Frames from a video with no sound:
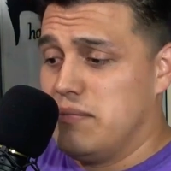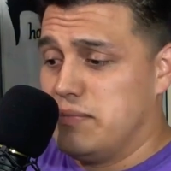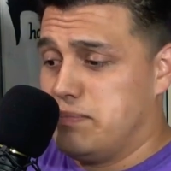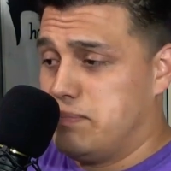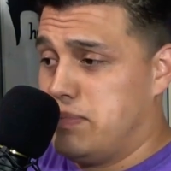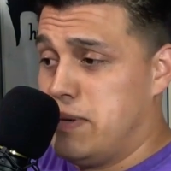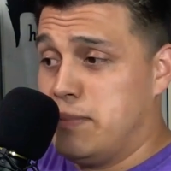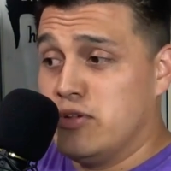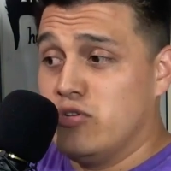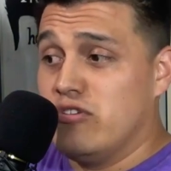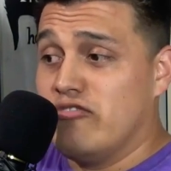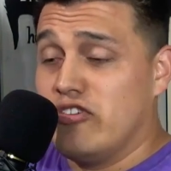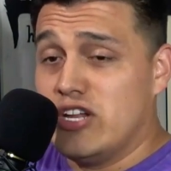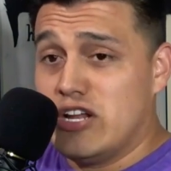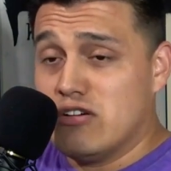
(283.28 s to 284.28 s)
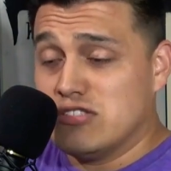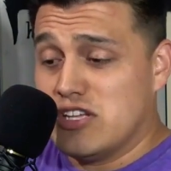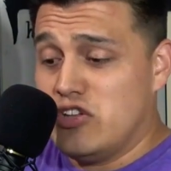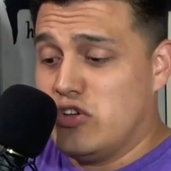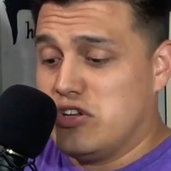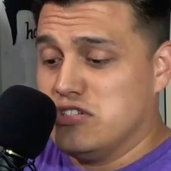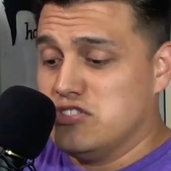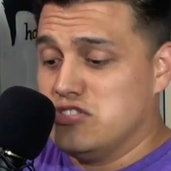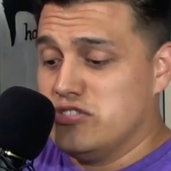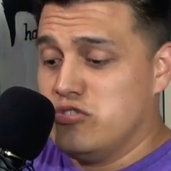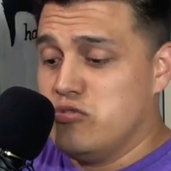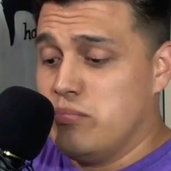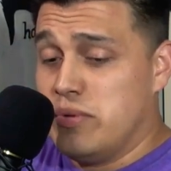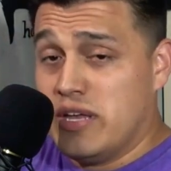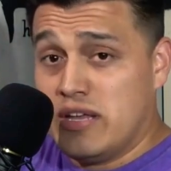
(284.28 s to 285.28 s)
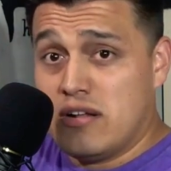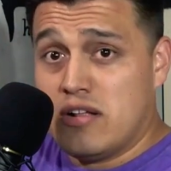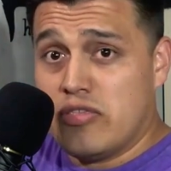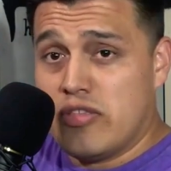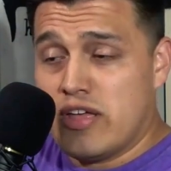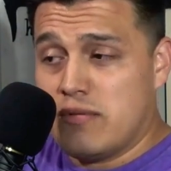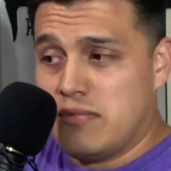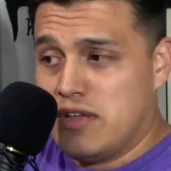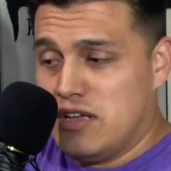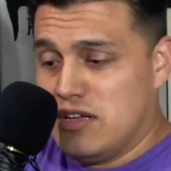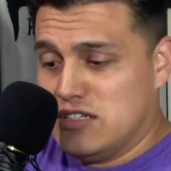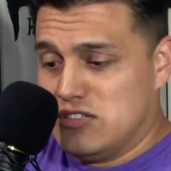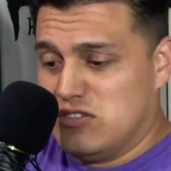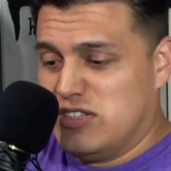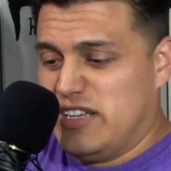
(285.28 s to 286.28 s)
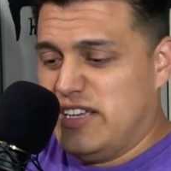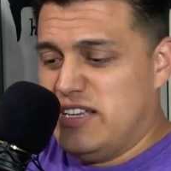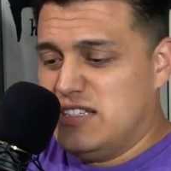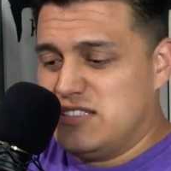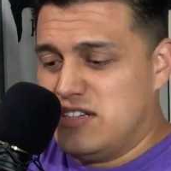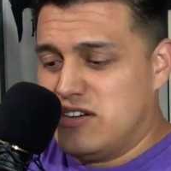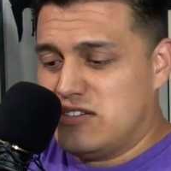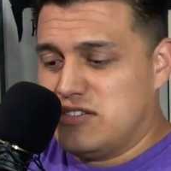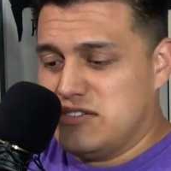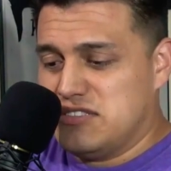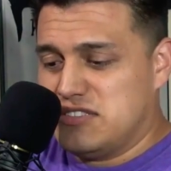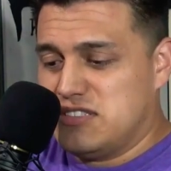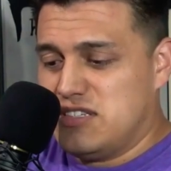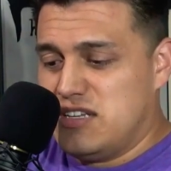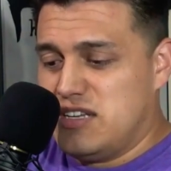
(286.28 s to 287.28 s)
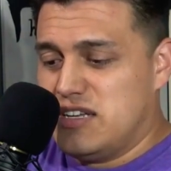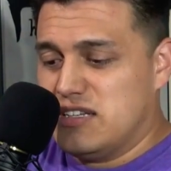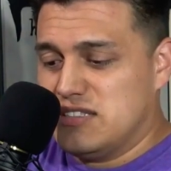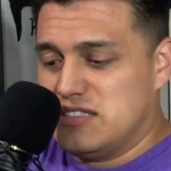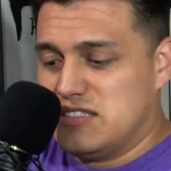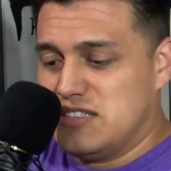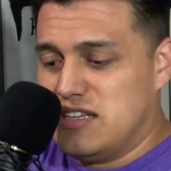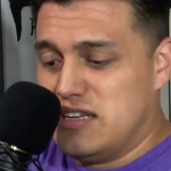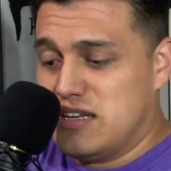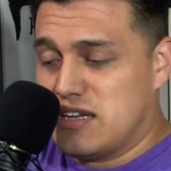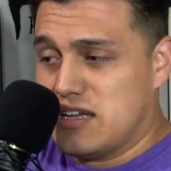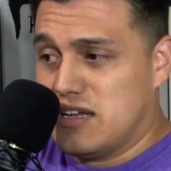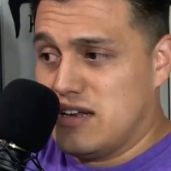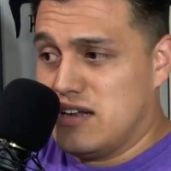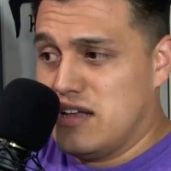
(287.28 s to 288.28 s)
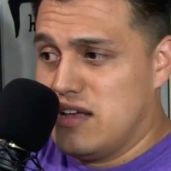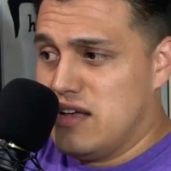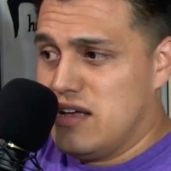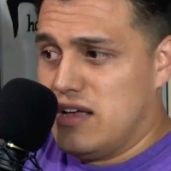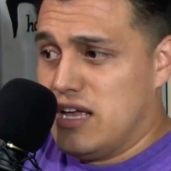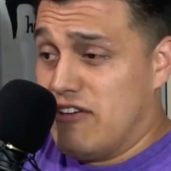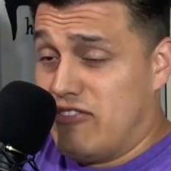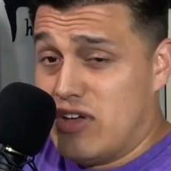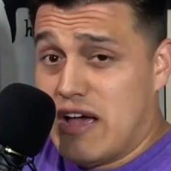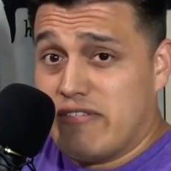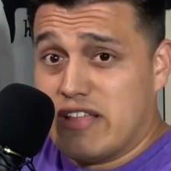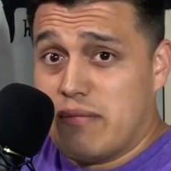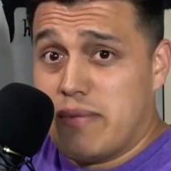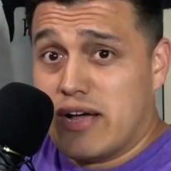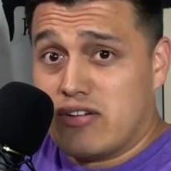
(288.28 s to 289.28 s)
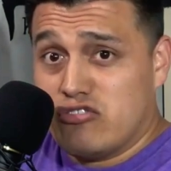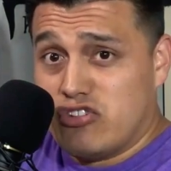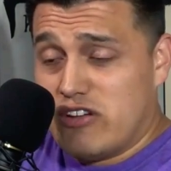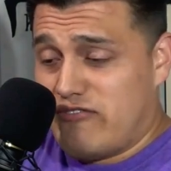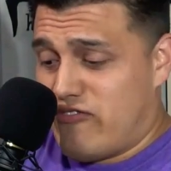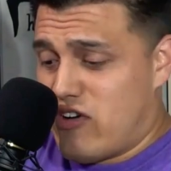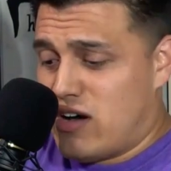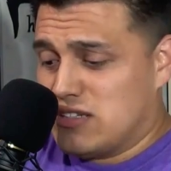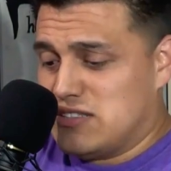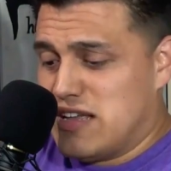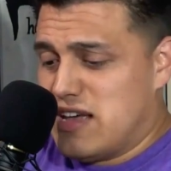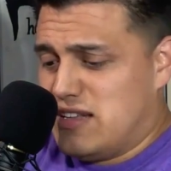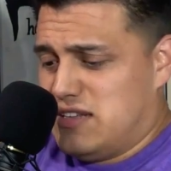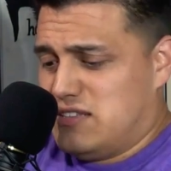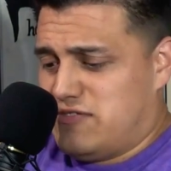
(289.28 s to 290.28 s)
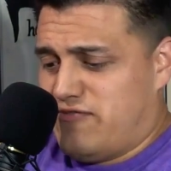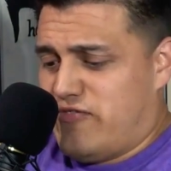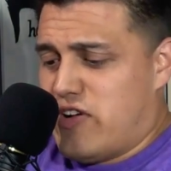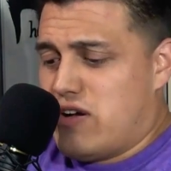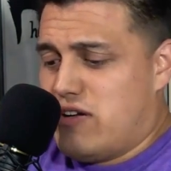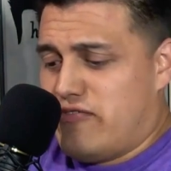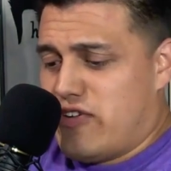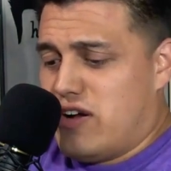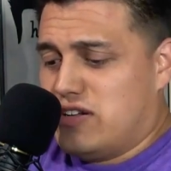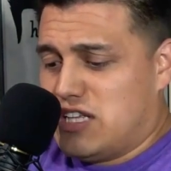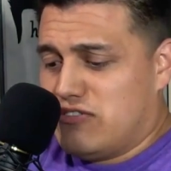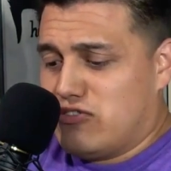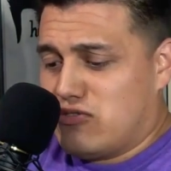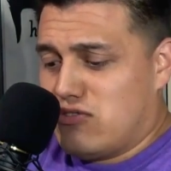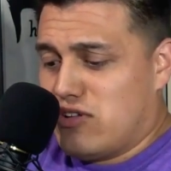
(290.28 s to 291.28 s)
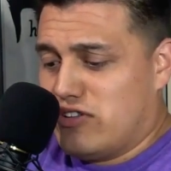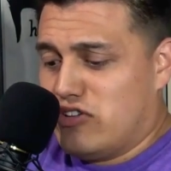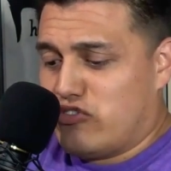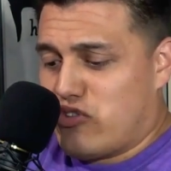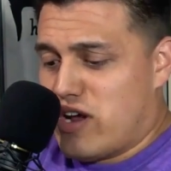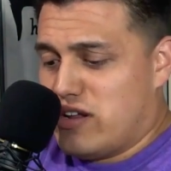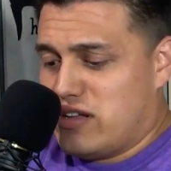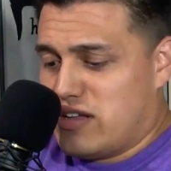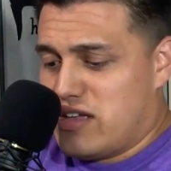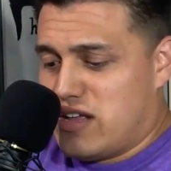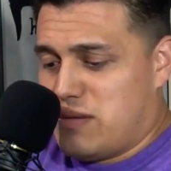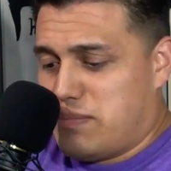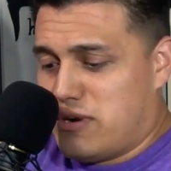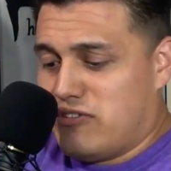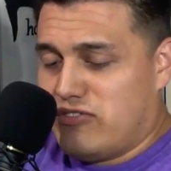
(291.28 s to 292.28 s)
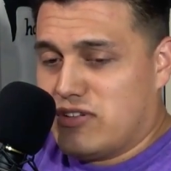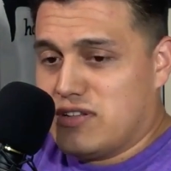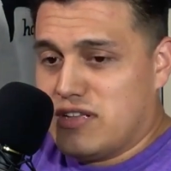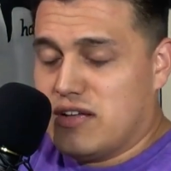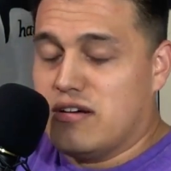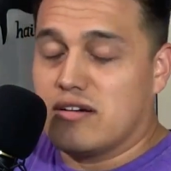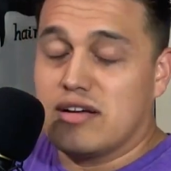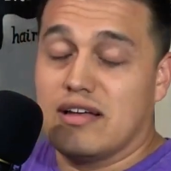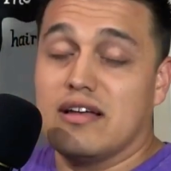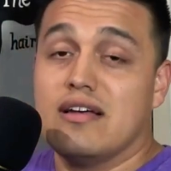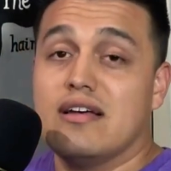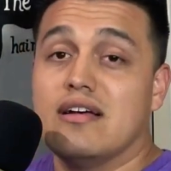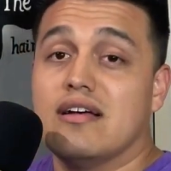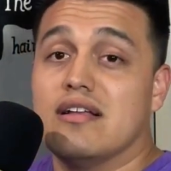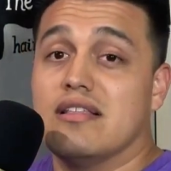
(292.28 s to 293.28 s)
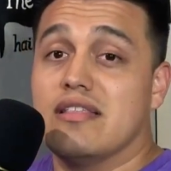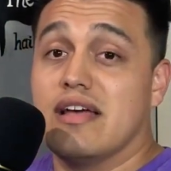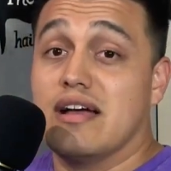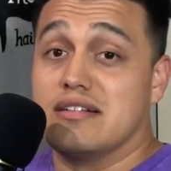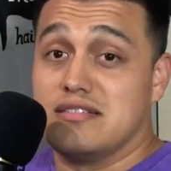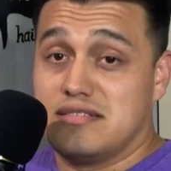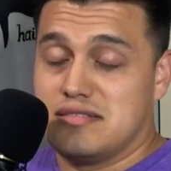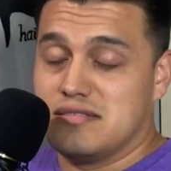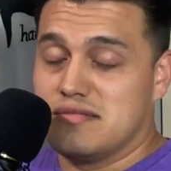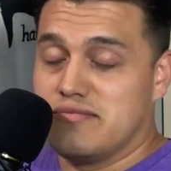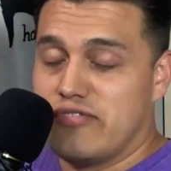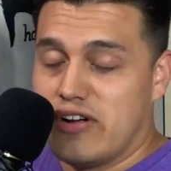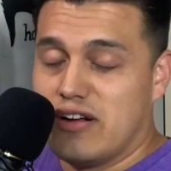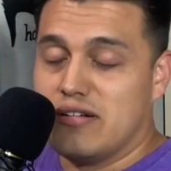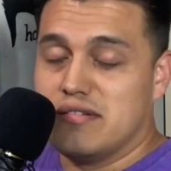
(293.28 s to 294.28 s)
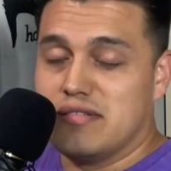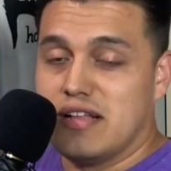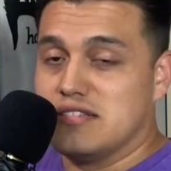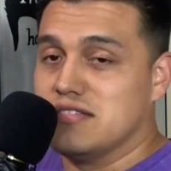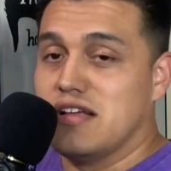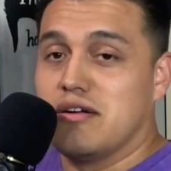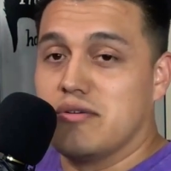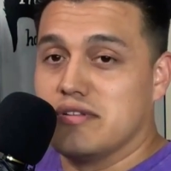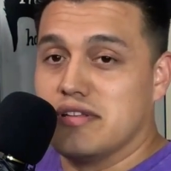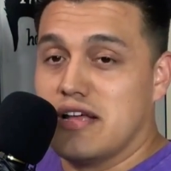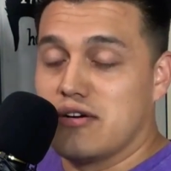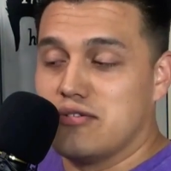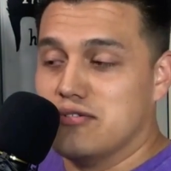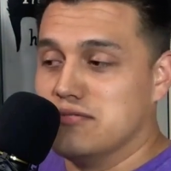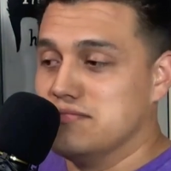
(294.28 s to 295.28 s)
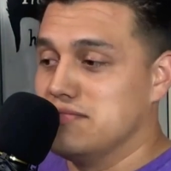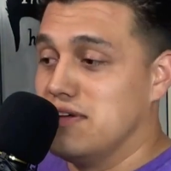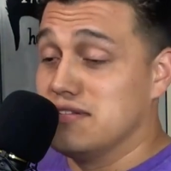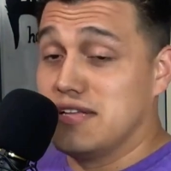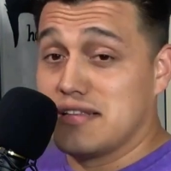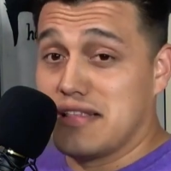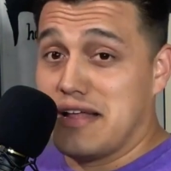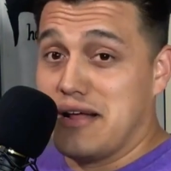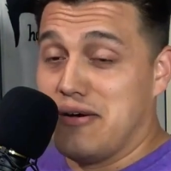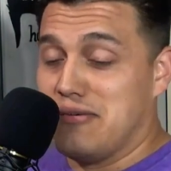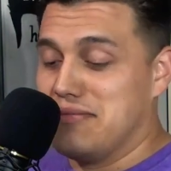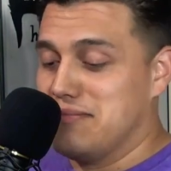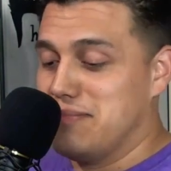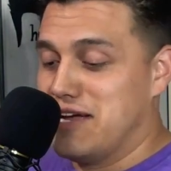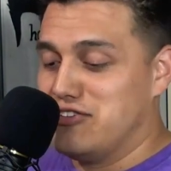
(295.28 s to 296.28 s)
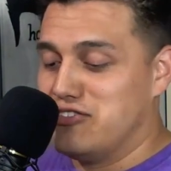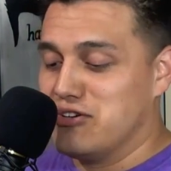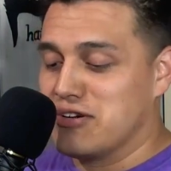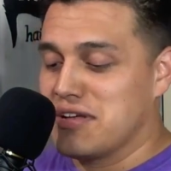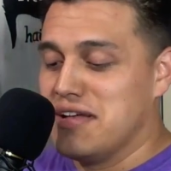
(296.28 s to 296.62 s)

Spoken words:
People doing videos that you can zoom in on them, so it's easier to see and sync. And if you have that Michael J. Fox hand, it's very, very difficult, and you're trying to get it perfectly. Okay, that's not cool. I'll take that out. Bad joke.